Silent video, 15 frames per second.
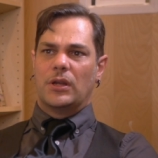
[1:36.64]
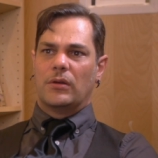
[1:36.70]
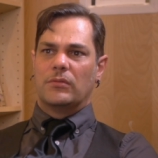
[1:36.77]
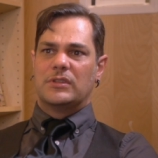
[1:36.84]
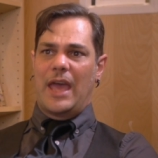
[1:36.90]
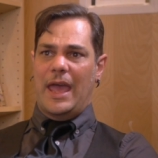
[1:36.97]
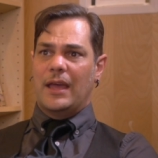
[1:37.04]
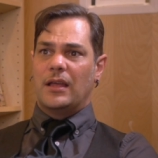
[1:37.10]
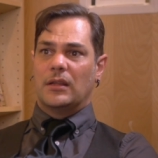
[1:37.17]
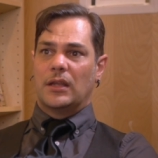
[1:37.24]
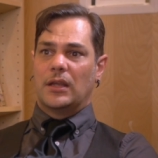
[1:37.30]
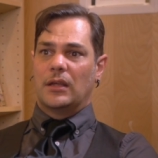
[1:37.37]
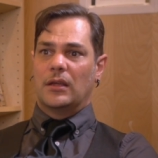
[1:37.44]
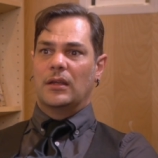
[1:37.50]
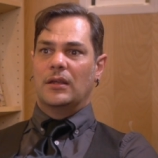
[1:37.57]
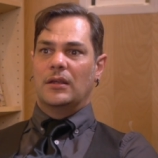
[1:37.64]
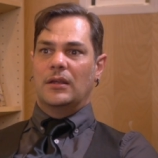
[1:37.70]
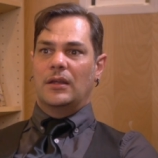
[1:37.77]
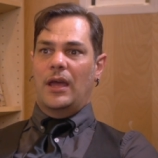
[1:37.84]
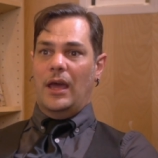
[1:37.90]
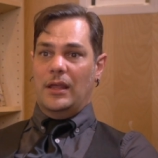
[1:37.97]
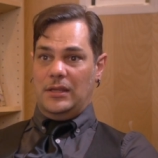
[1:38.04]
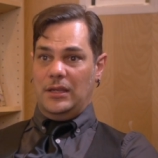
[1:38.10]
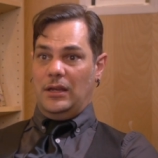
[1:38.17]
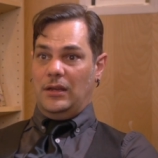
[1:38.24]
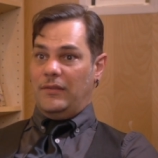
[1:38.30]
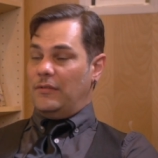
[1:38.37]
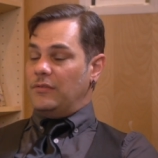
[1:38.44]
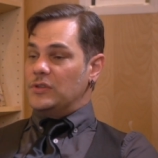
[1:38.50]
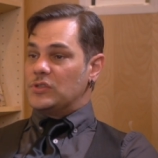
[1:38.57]
dangling at the end
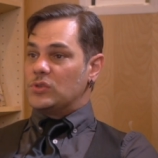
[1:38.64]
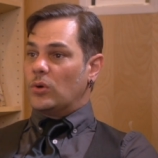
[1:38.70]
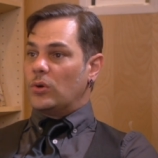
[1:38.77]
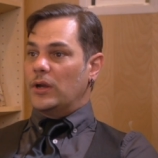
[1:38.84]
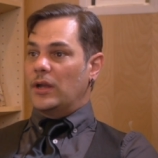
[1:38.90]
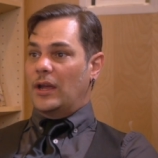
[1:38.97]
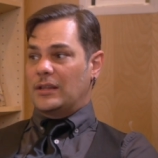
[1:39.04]
of every story.